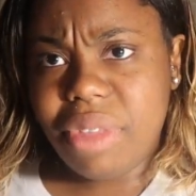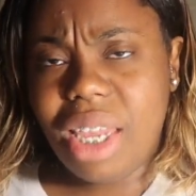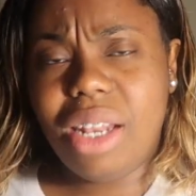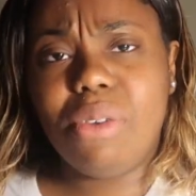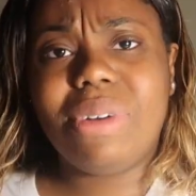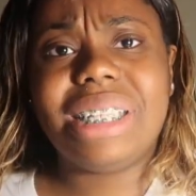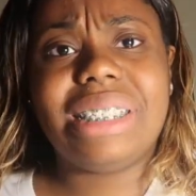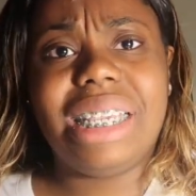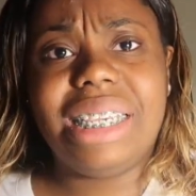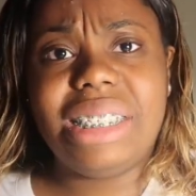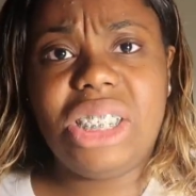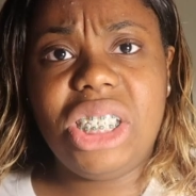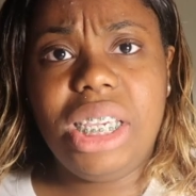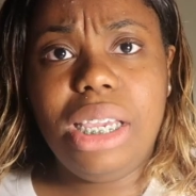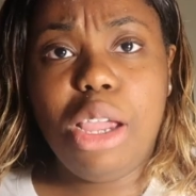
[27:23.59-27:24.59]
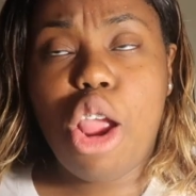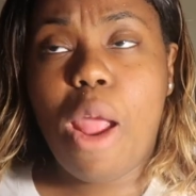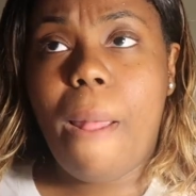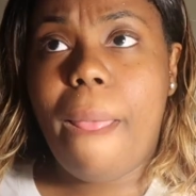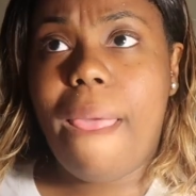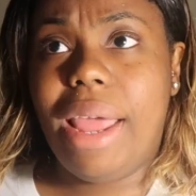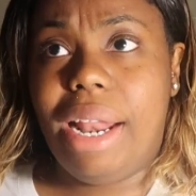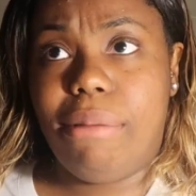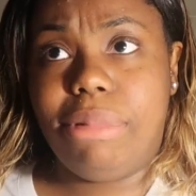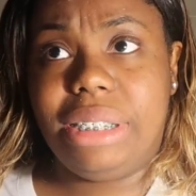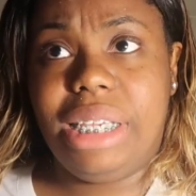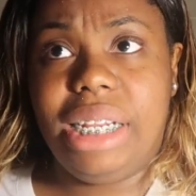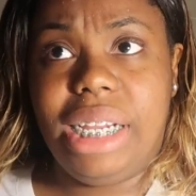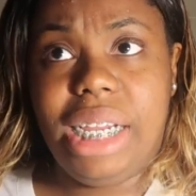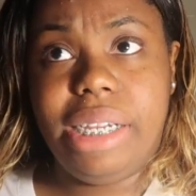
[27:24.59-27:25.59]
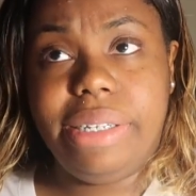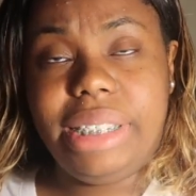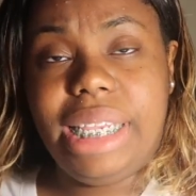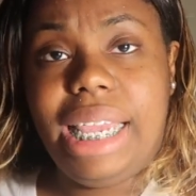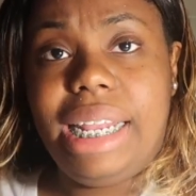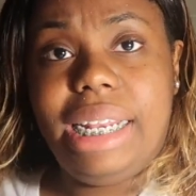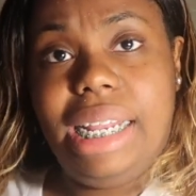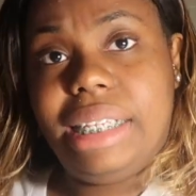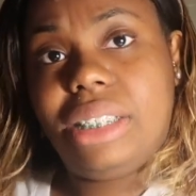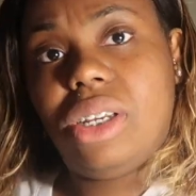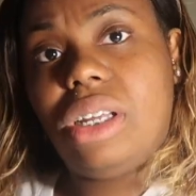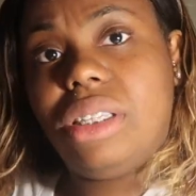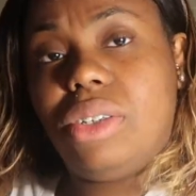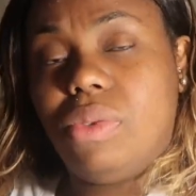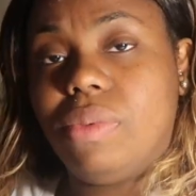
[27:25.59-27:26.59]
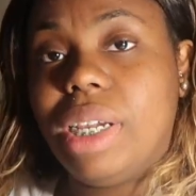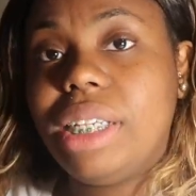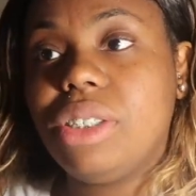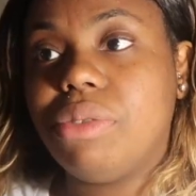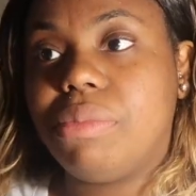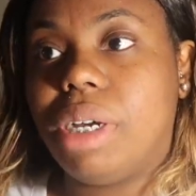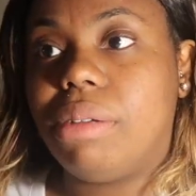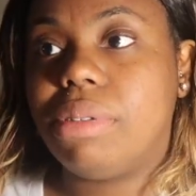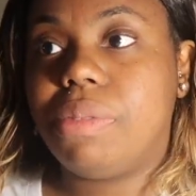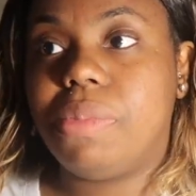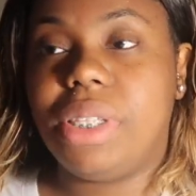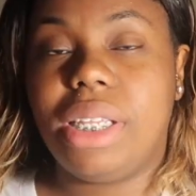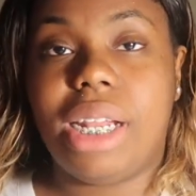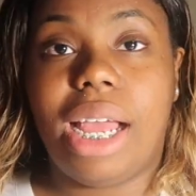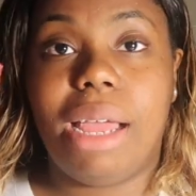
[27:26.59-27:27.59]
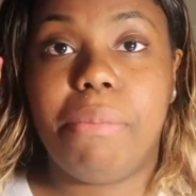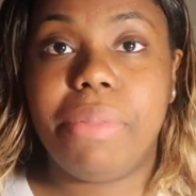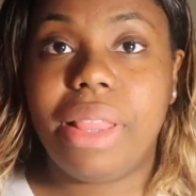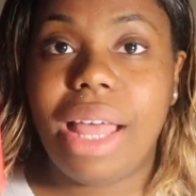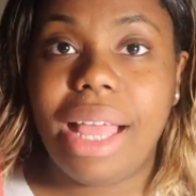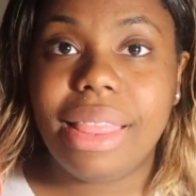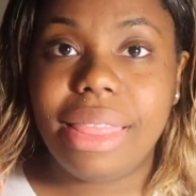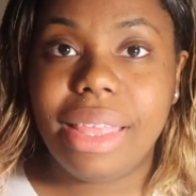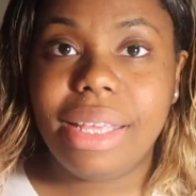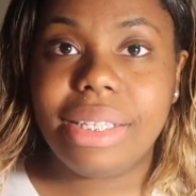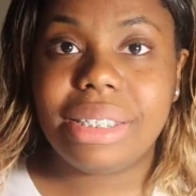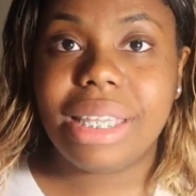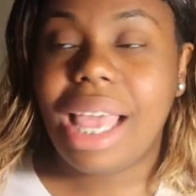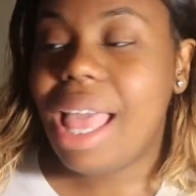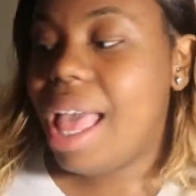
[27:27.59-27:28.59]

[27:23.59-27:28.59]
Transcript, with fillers: and it was itchy and I was getting irritated and I saw little razor bumps but then I applied this